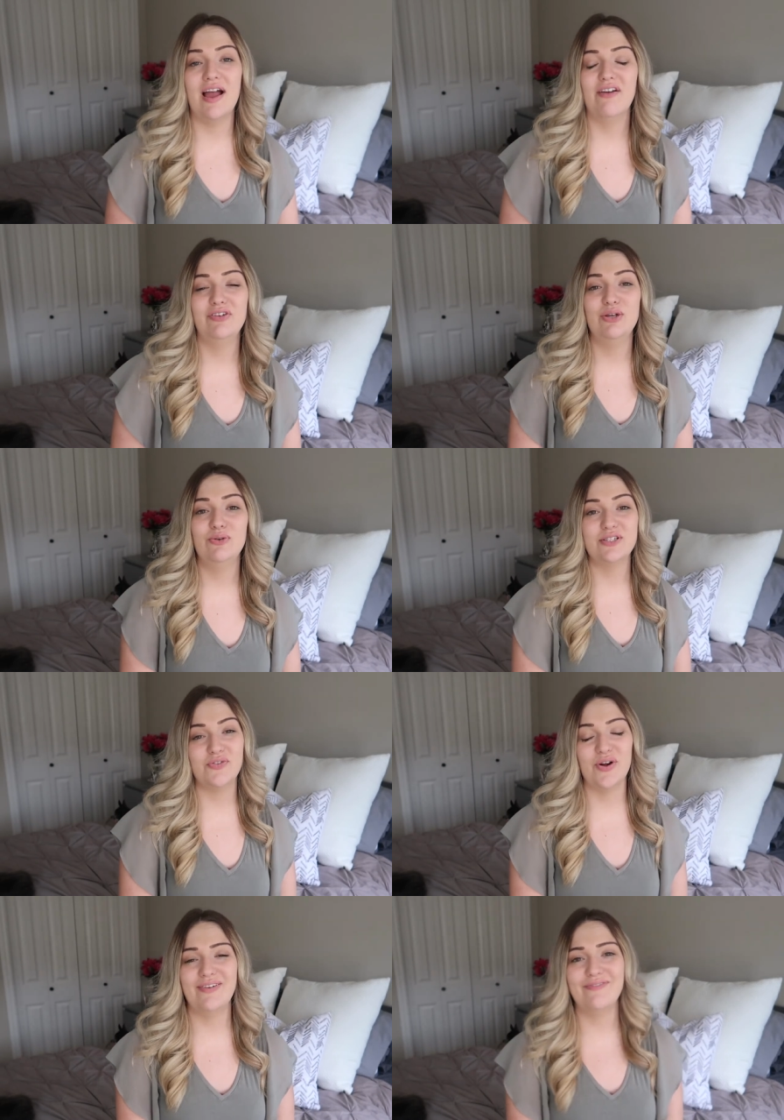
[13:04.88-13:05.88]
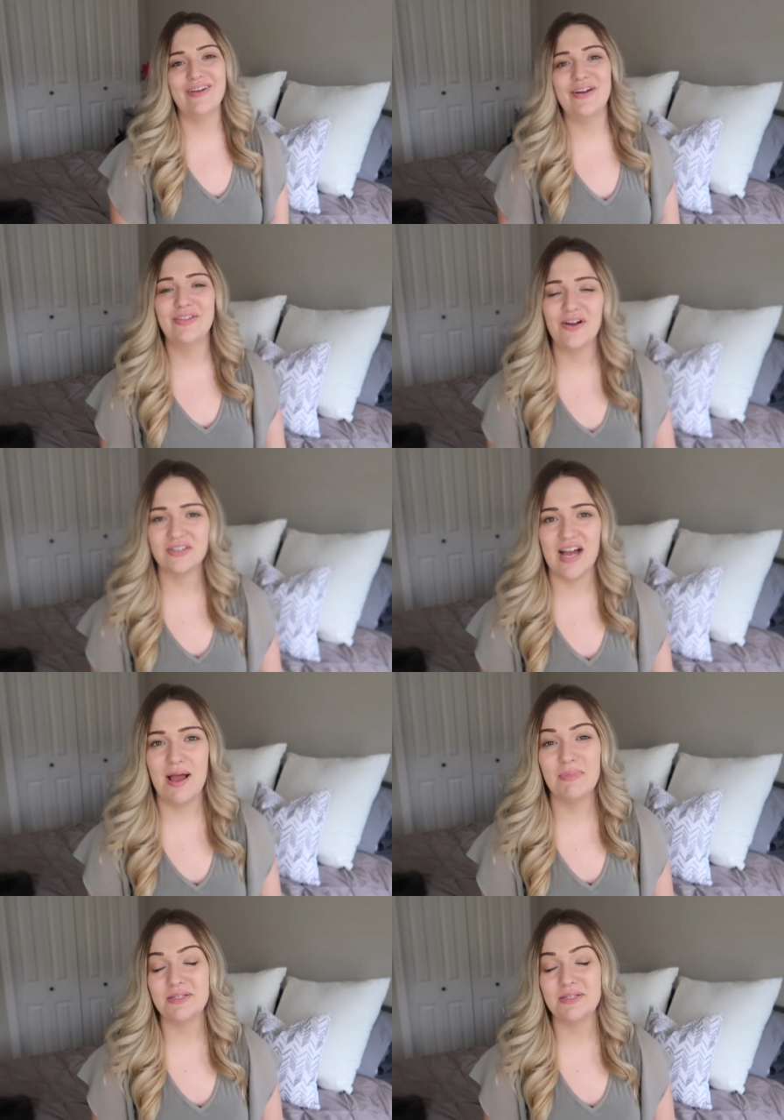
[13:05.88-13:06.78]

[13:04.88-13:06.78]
I have used for a very long time,